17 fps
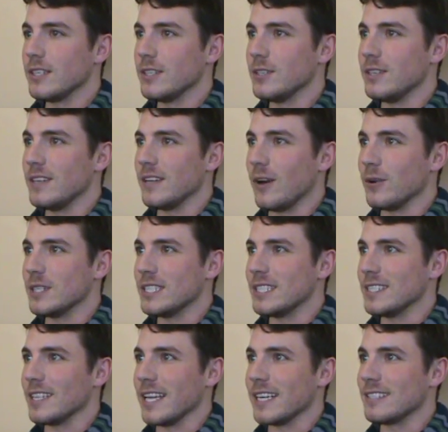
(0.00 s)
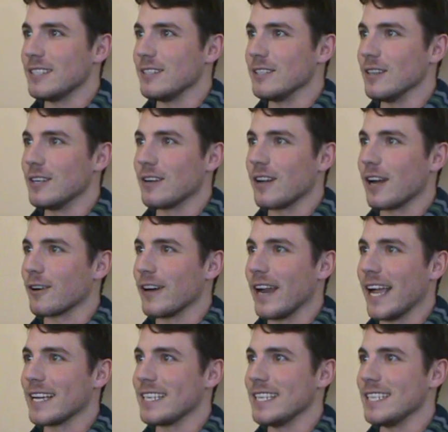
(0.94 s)
you'd always see like two little
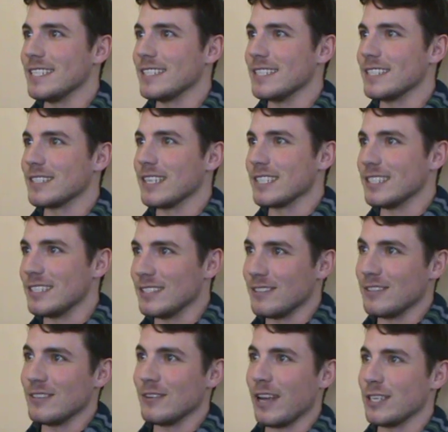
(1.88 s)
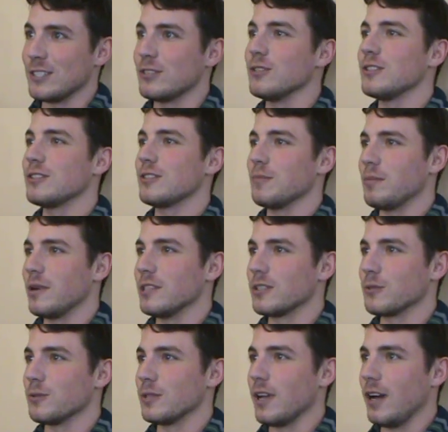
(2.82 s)
Iraqis just as, as soon as the
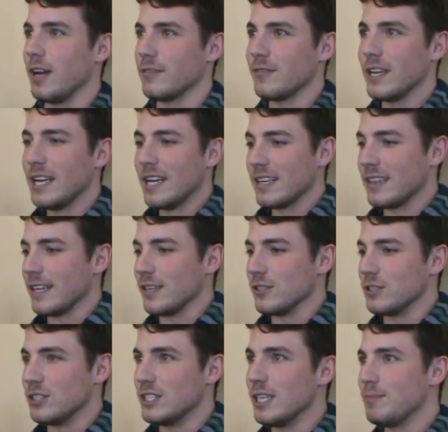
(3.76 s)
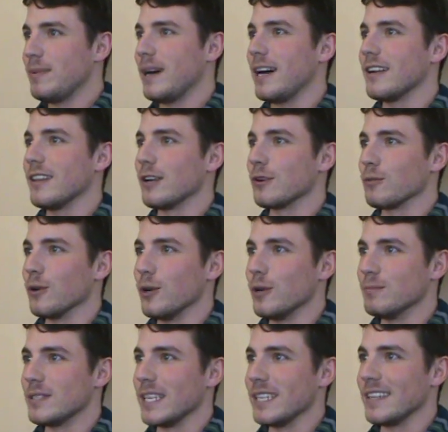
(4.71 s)
buzzer went off, they'd zip out of their
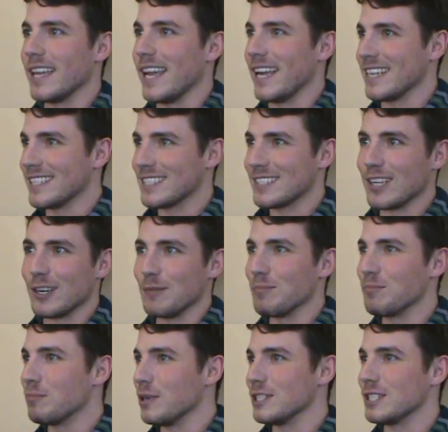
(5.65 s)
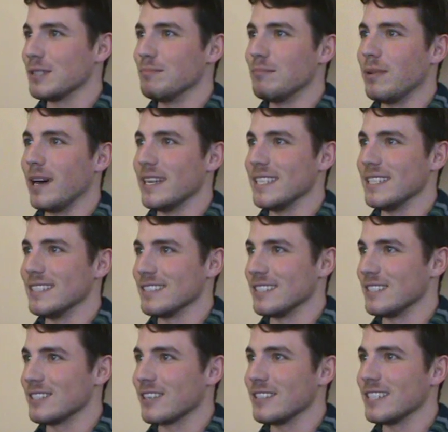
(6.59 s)
rooms and like start pushing
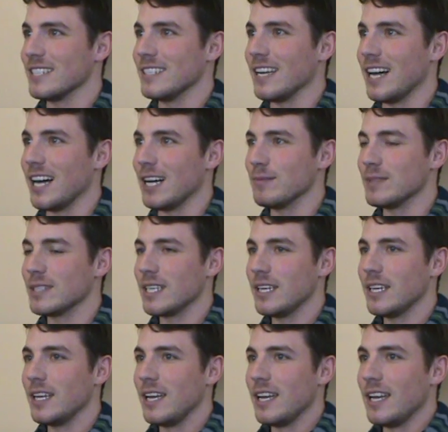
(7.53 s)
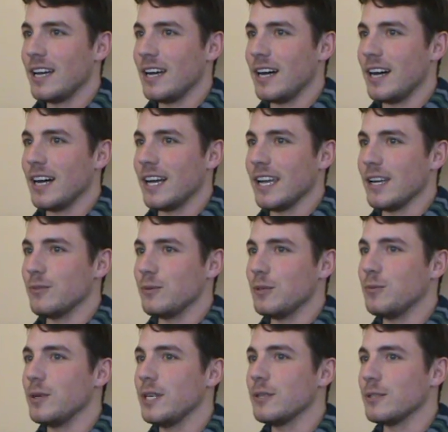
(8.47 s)
buttons and turning knobs. Uh, and
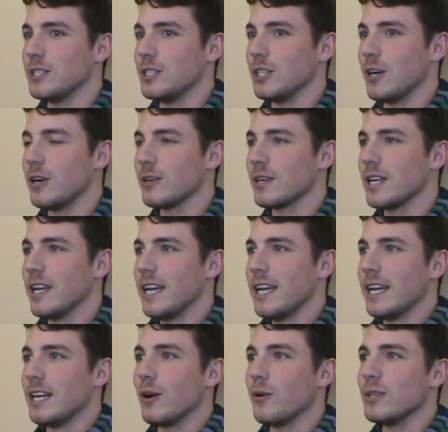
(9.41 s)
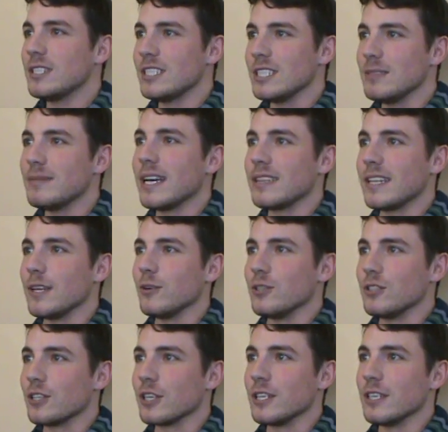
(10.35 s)
would, we would joke, it always seemed that they
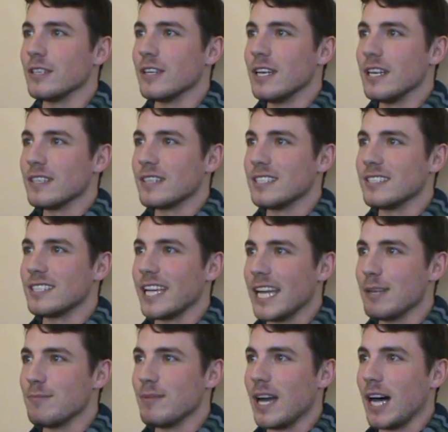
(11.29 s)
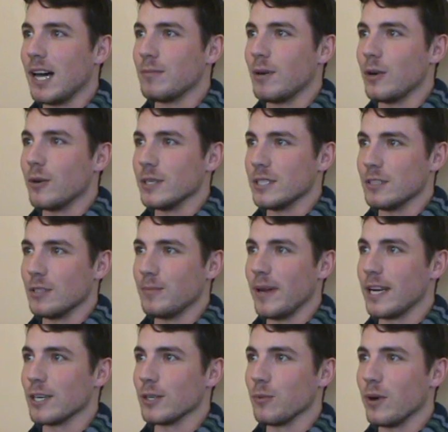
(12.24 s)
would turn the same knob always, no
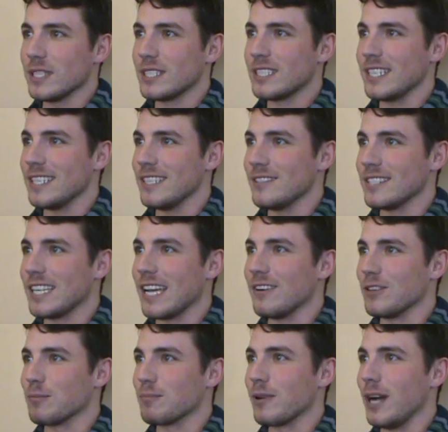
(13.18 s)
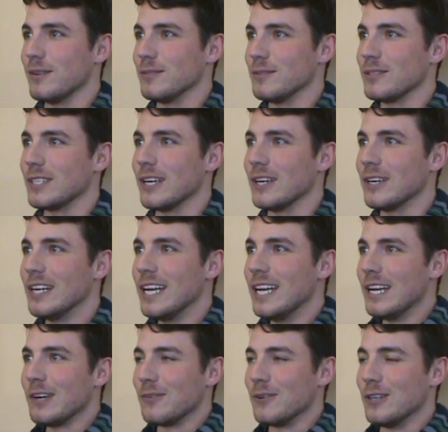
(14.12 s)
matter what city was having a problem. So
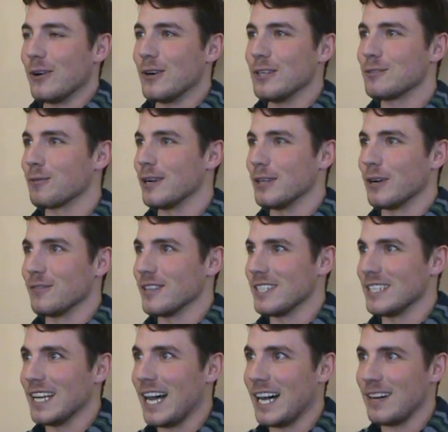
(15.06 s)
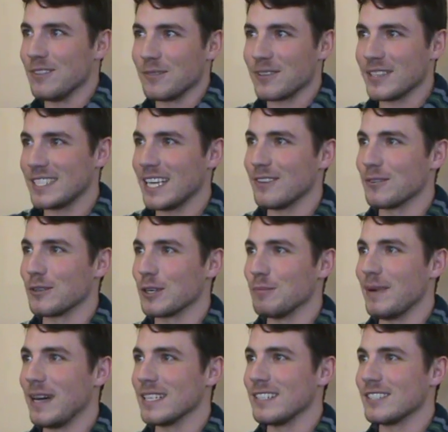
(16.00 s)
we'd always run over the knob and pretend we were
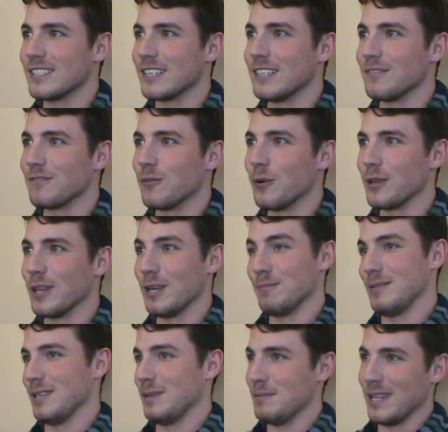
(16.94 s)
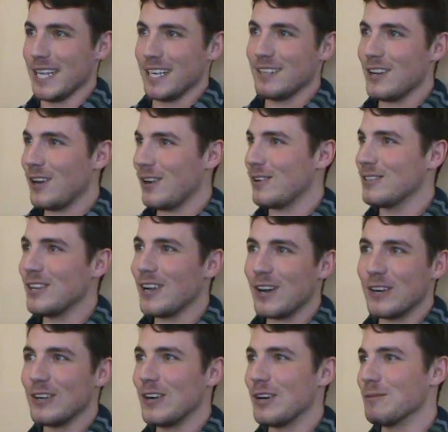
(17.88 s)
about to turn it for them. They'd be like, no,
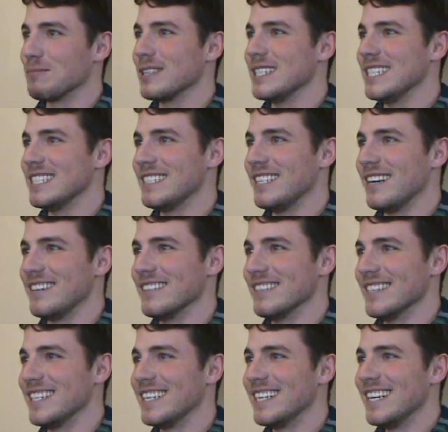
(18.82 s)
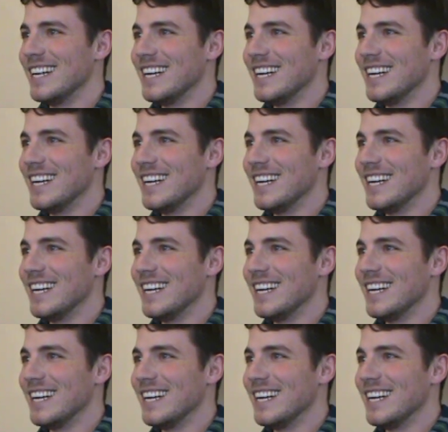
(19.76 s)
no, no, please don't.